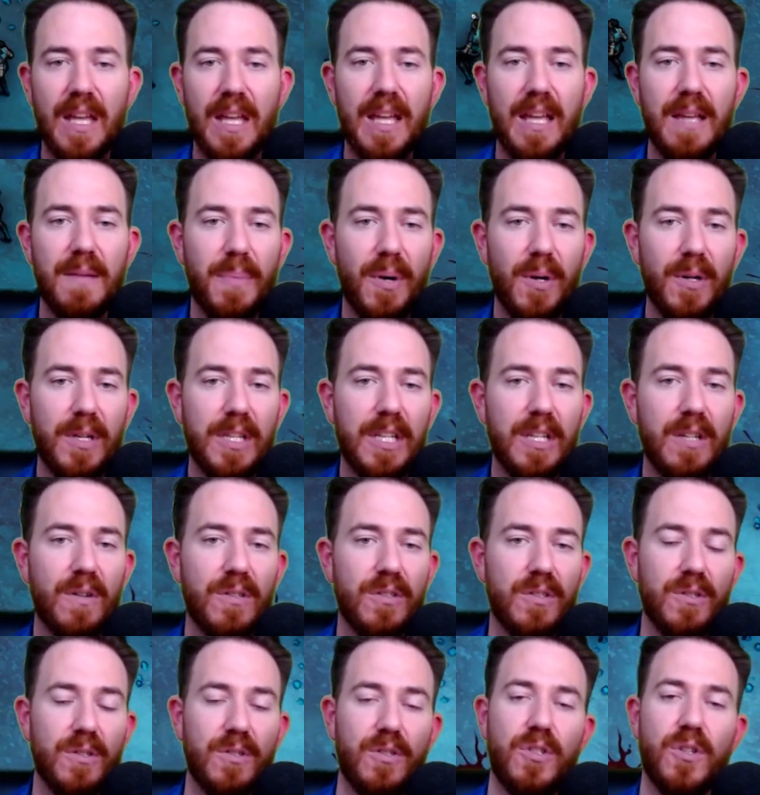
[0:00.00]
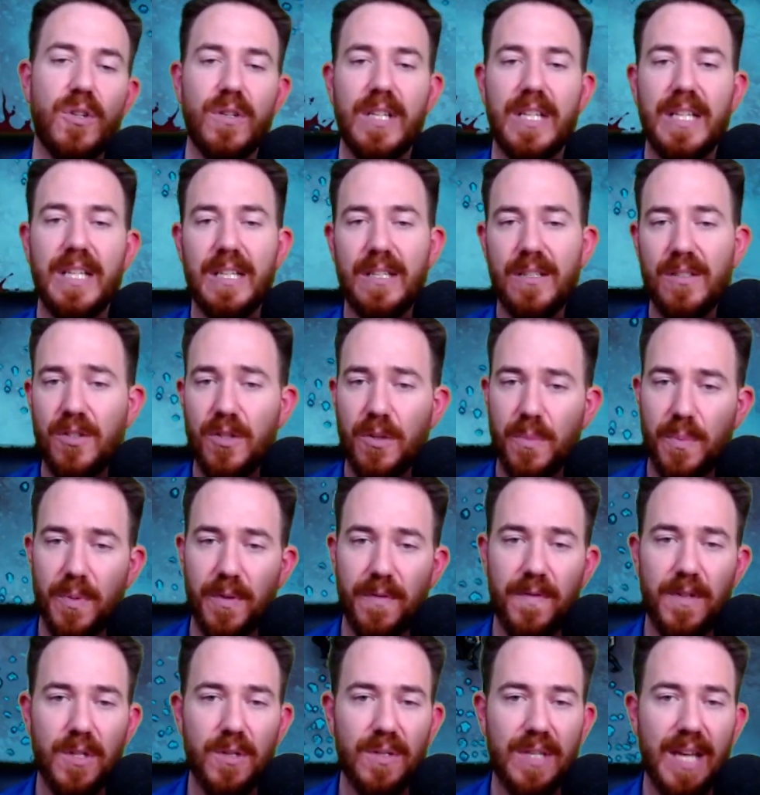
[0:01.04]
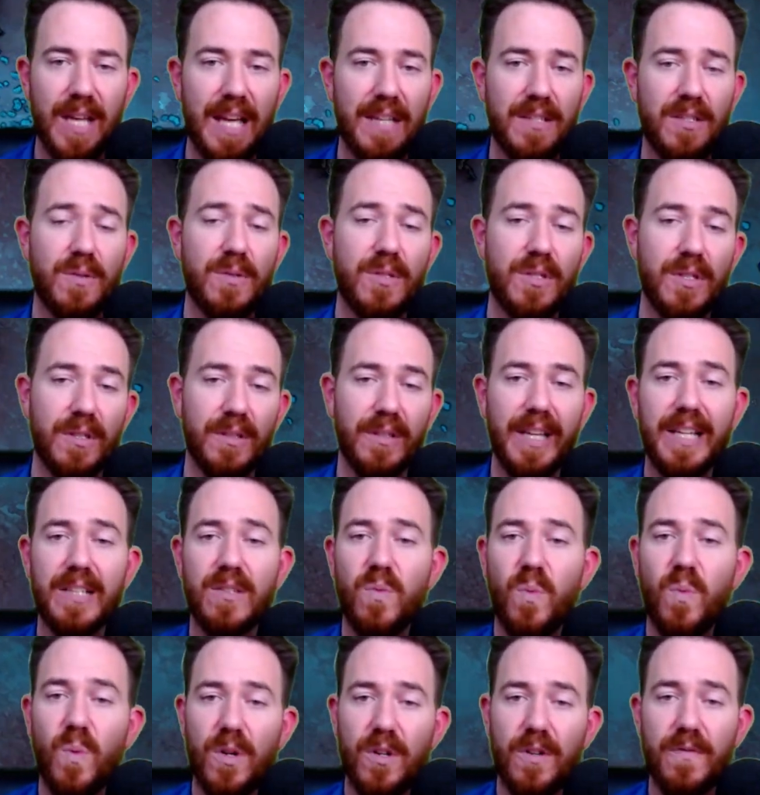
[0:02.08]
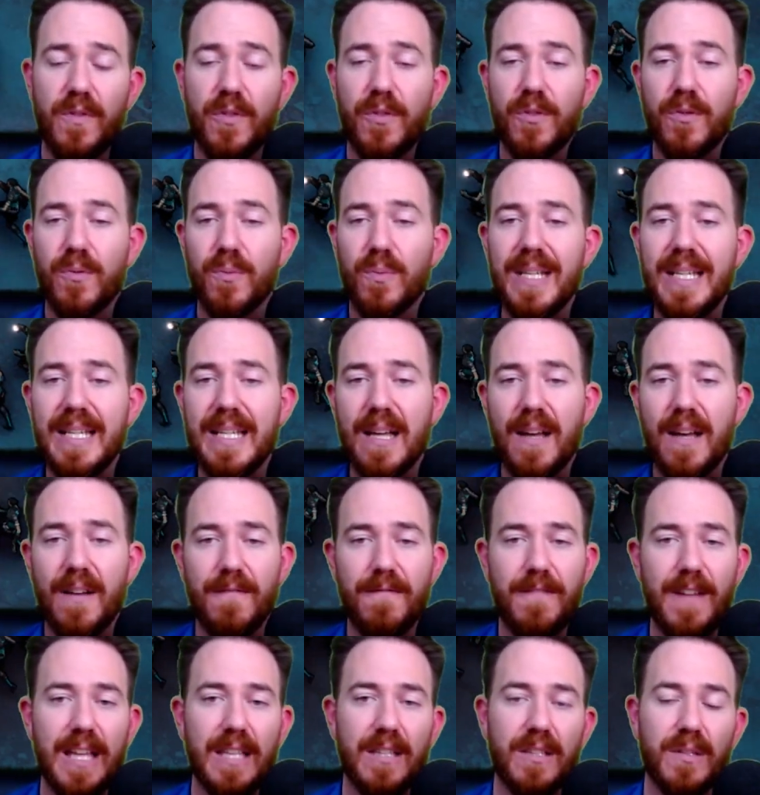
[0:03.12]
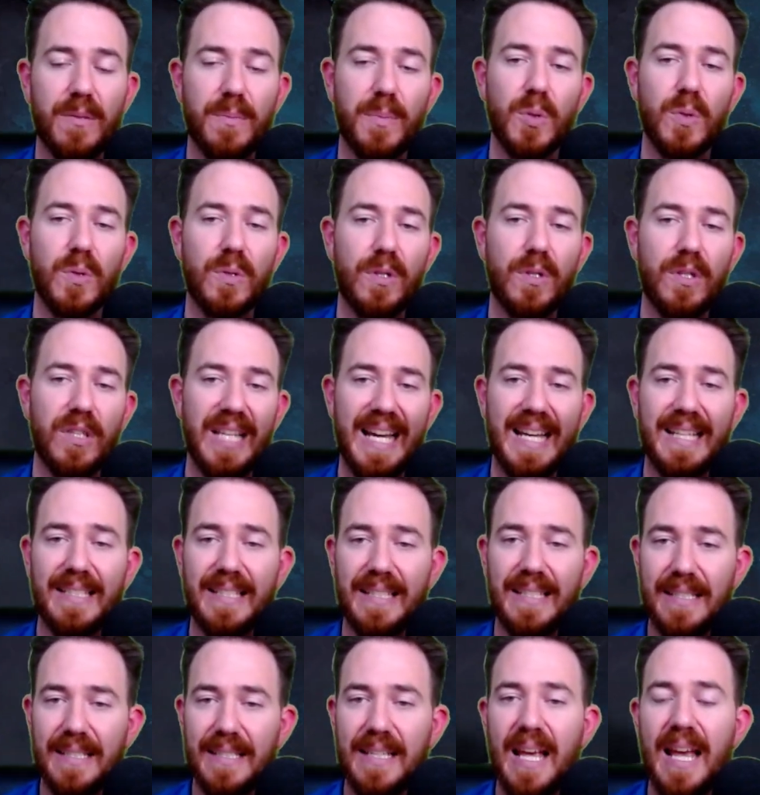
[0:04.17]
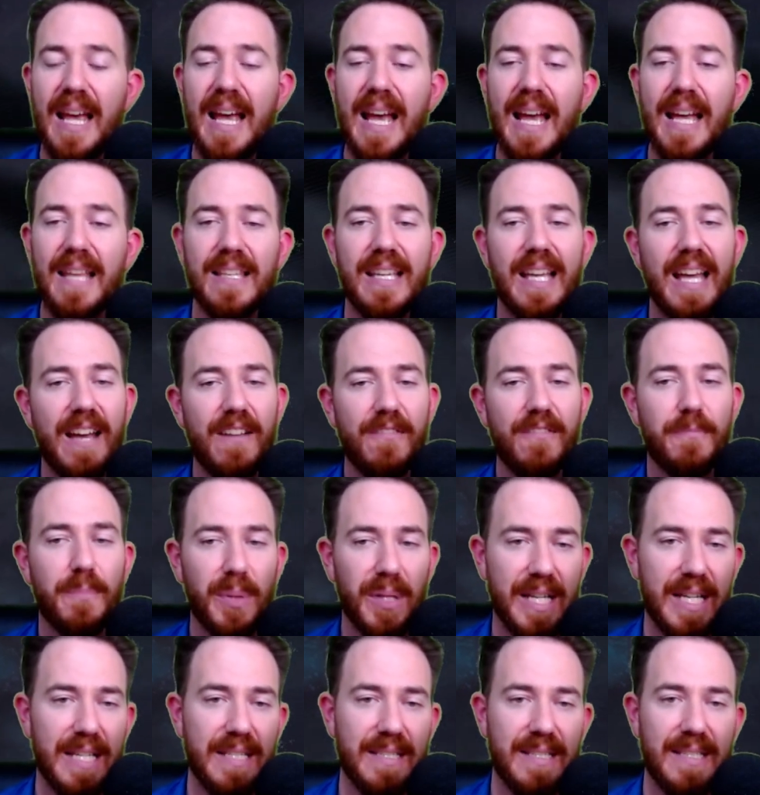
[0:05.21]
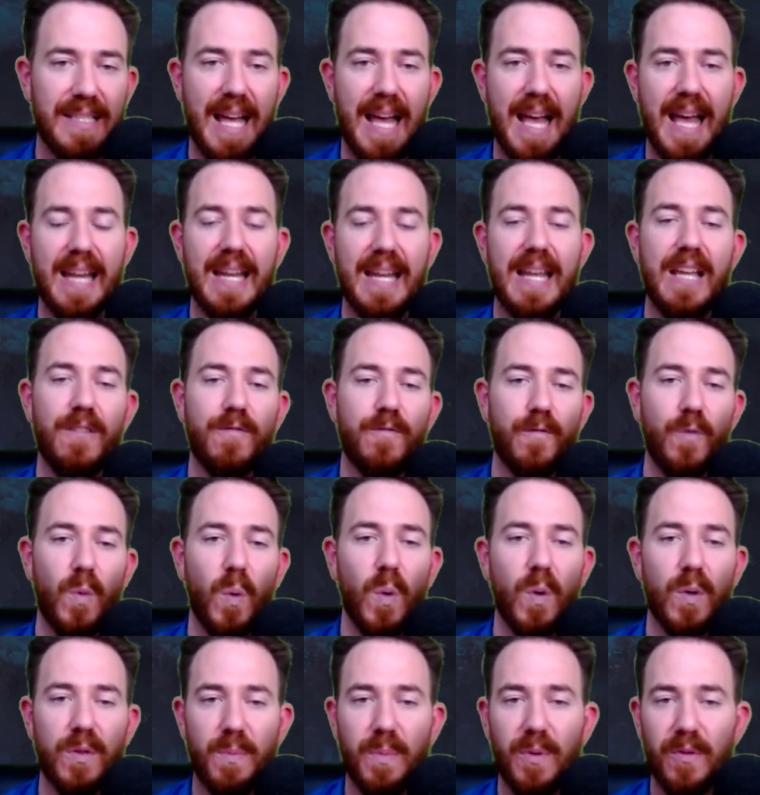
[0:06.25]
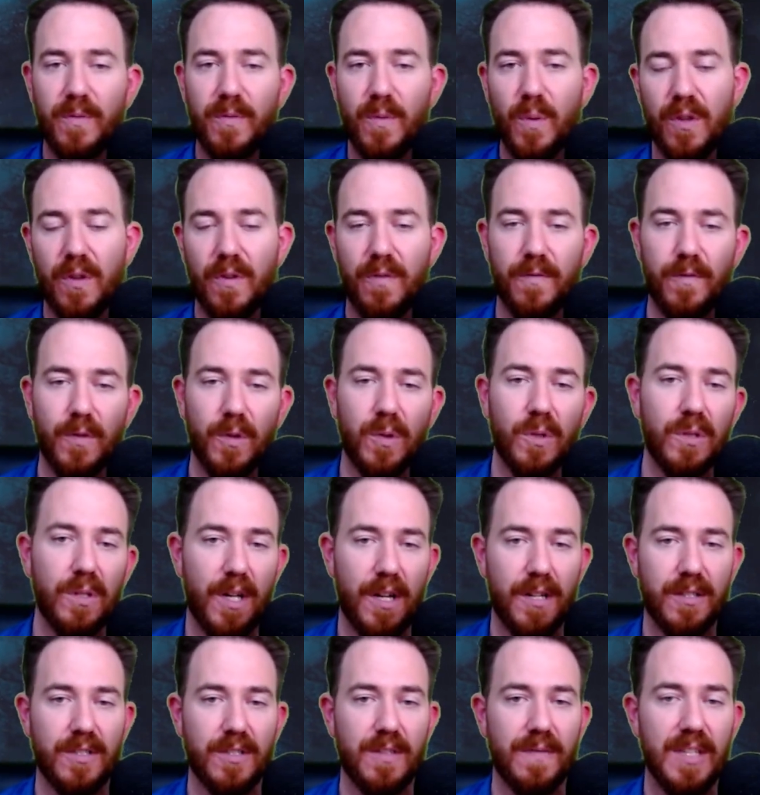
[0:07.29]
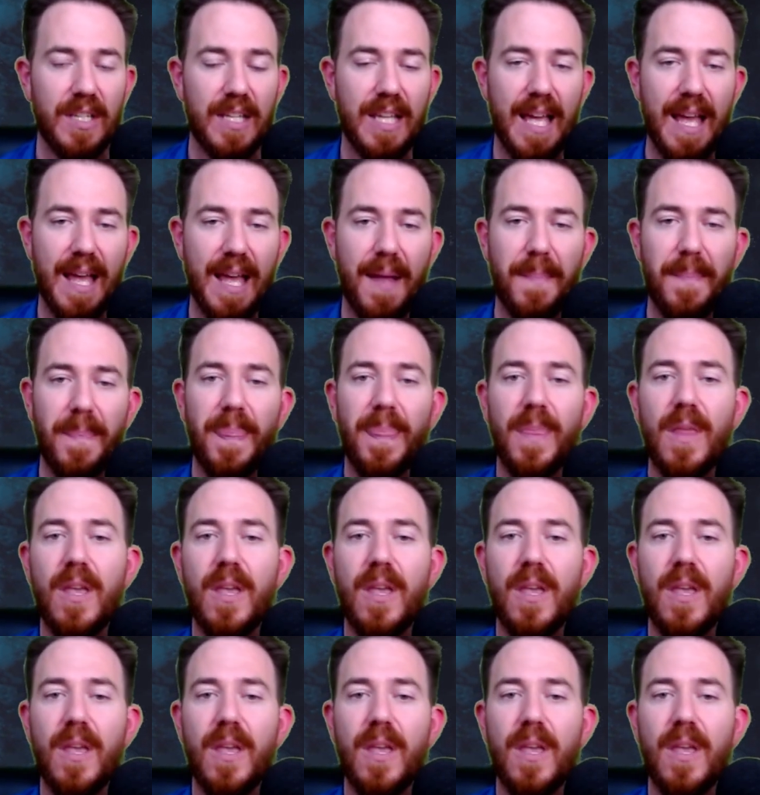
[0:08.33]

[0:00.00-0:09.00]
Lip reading: Embarking on your journey in Superfuse has you select one of 3 available classes, and they have plans to add a 4th before the full launch of the game.